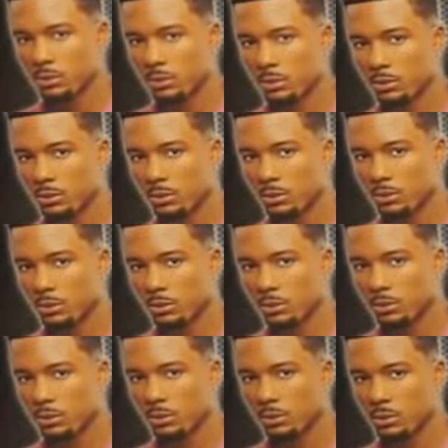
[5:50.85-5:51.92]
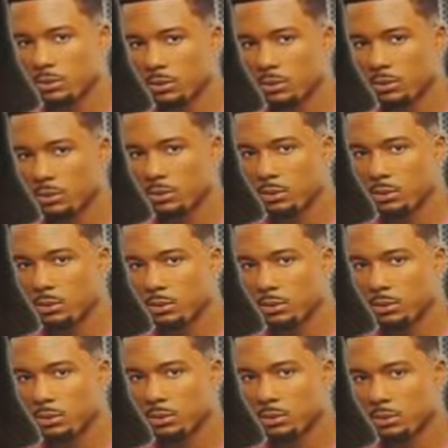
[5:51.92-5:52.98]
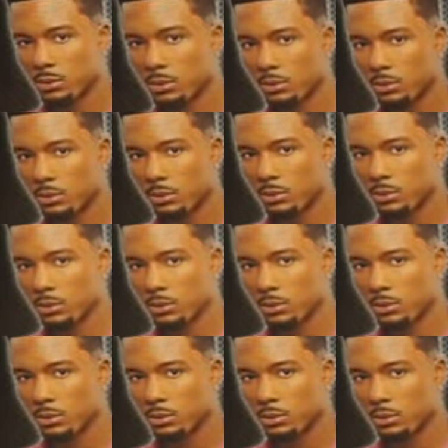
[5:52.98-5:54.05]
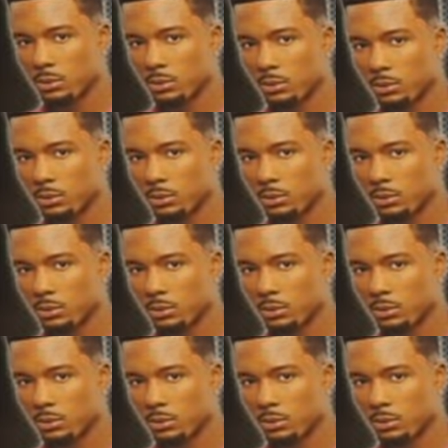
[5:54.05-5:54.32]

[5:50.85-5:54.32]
(no one is talking)